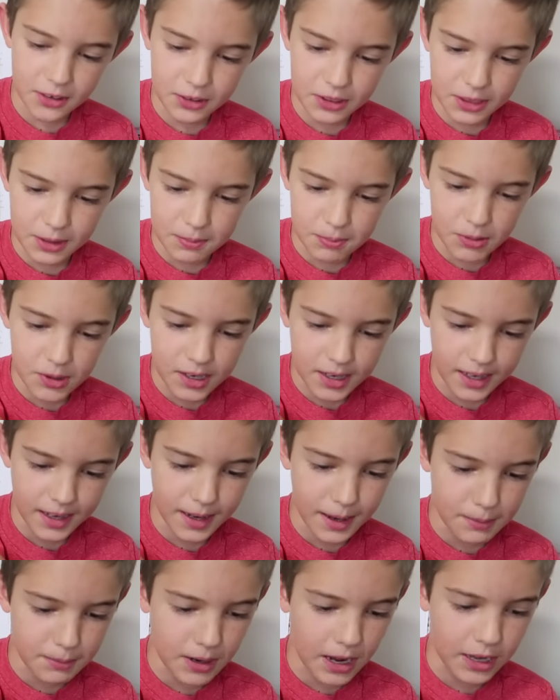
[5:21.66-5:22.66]
done with the book,
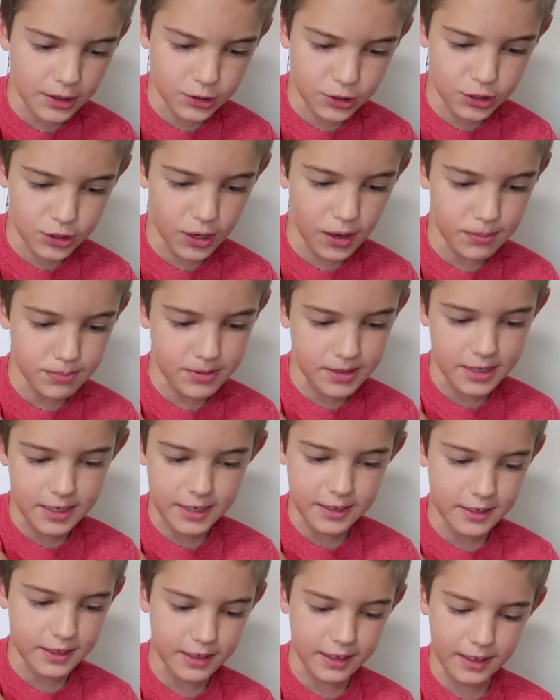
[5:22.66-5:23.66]
and I'm not stopping
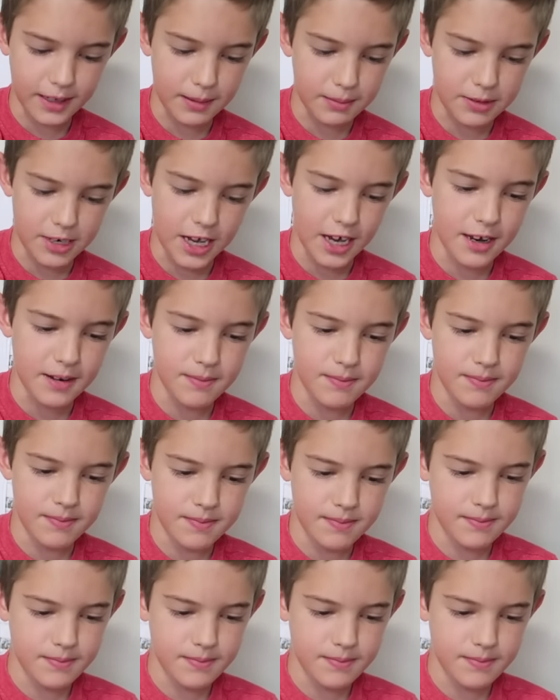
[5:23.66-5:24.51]
until I'm done.